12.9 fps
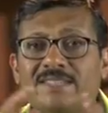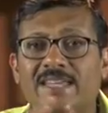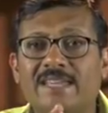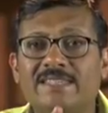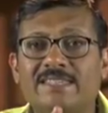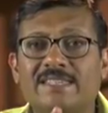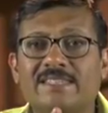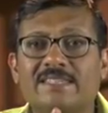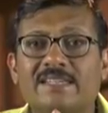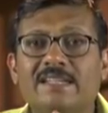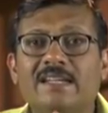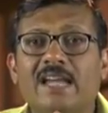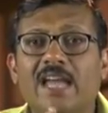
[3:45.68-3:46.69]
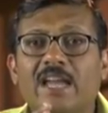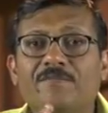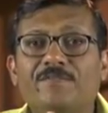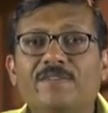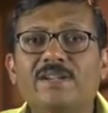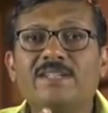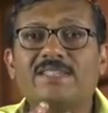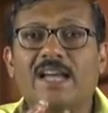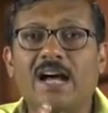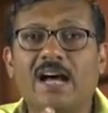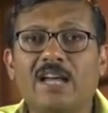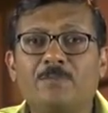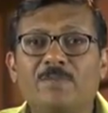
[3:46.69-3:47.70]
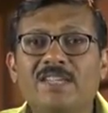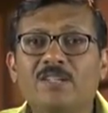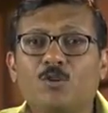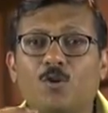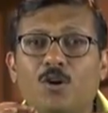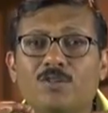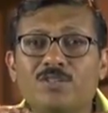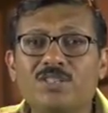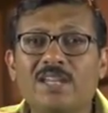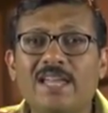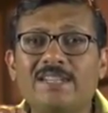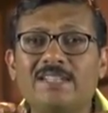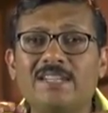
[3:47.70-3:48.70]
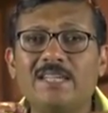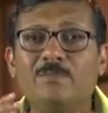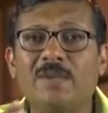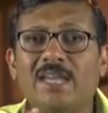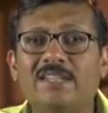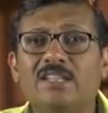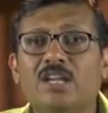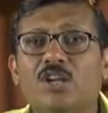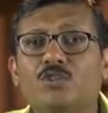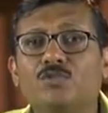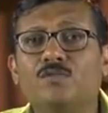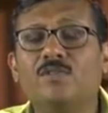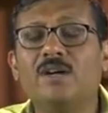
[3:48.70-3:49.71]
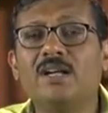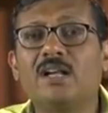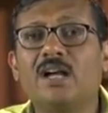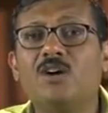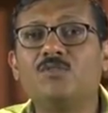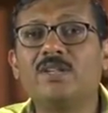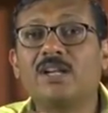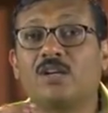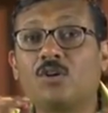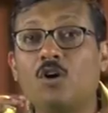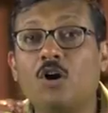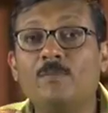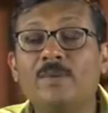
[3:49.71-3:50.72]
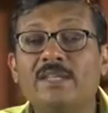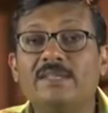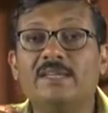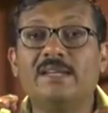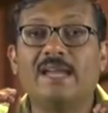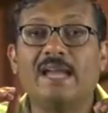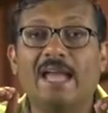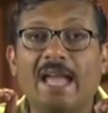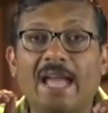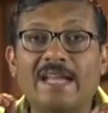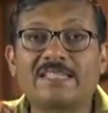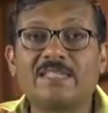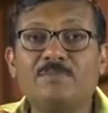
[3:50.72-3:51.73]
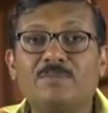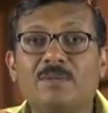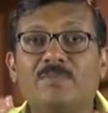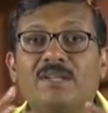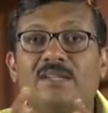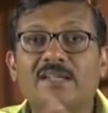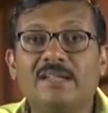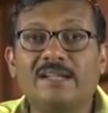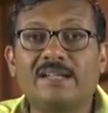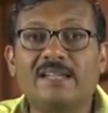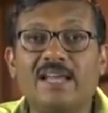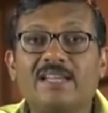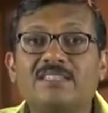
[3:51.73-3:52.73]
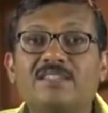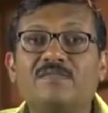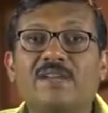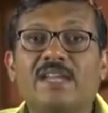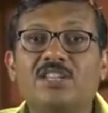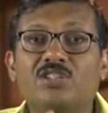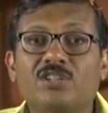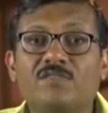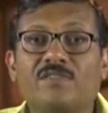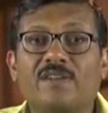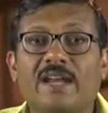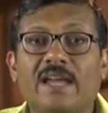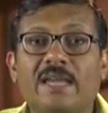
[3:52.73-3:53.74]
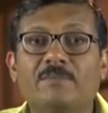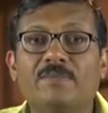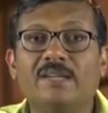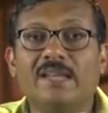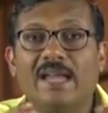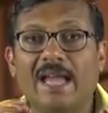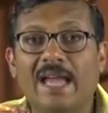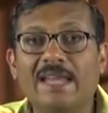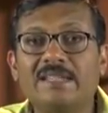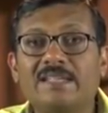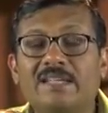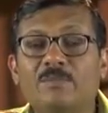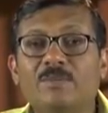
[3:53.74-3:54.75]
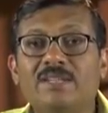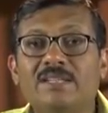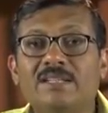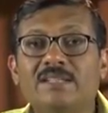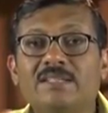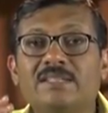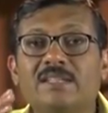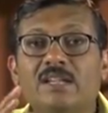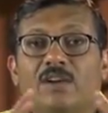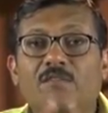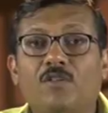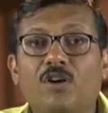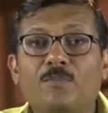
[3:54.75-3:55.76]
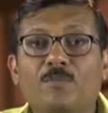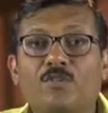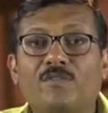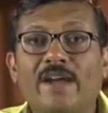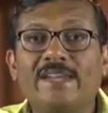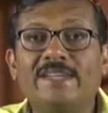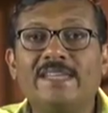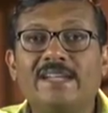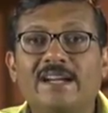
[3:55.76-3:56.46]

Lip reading: sciences, efforts are being constantly made to work out a common, acceptable classification of crime and criminals for providing